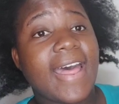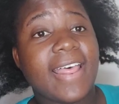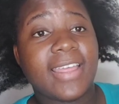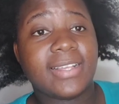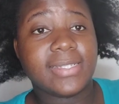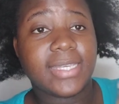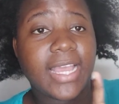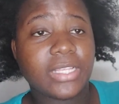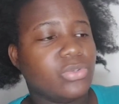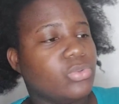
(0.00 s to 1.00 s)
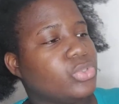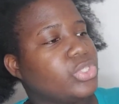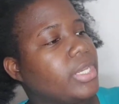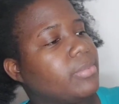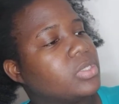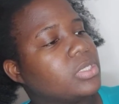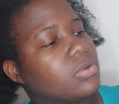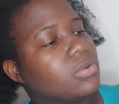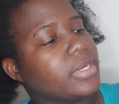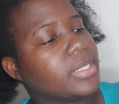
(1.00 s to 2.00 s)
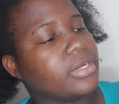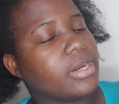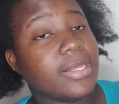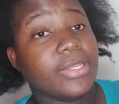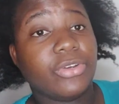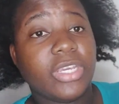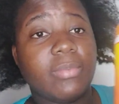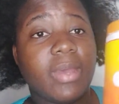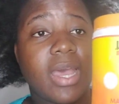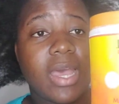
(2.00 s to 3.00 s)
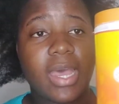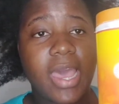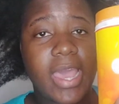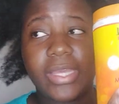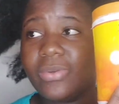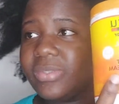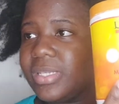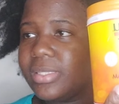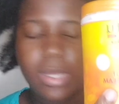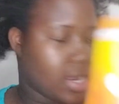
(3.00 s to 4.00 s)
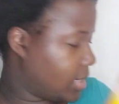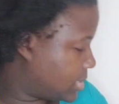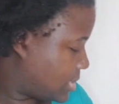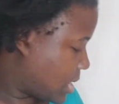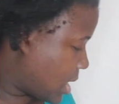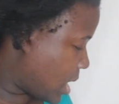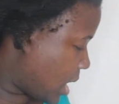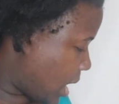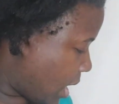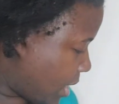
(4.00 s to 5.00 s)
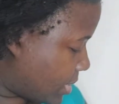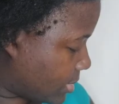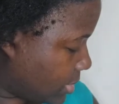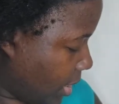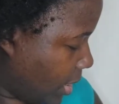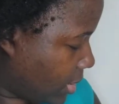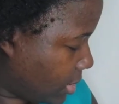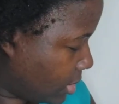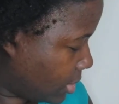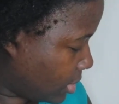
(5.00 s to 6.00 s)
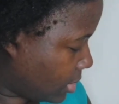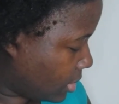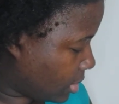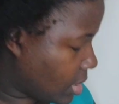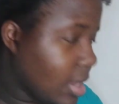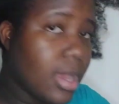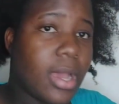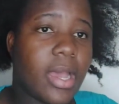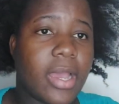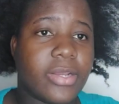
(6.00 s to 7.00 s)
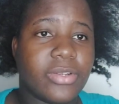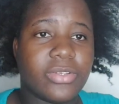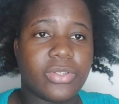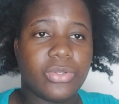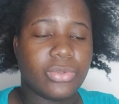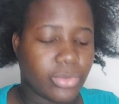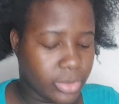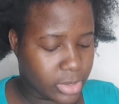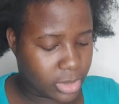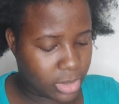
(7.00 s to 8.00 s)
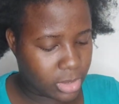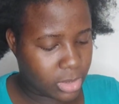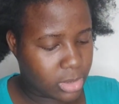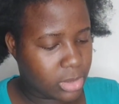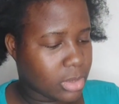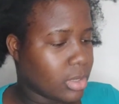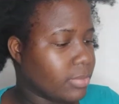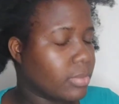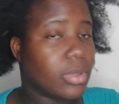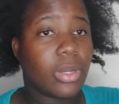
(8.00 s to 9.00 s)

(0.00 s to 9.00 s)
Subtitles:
That's the Cantu Shea Butter Coconut Curling Cream. I used this on it, and then I just use some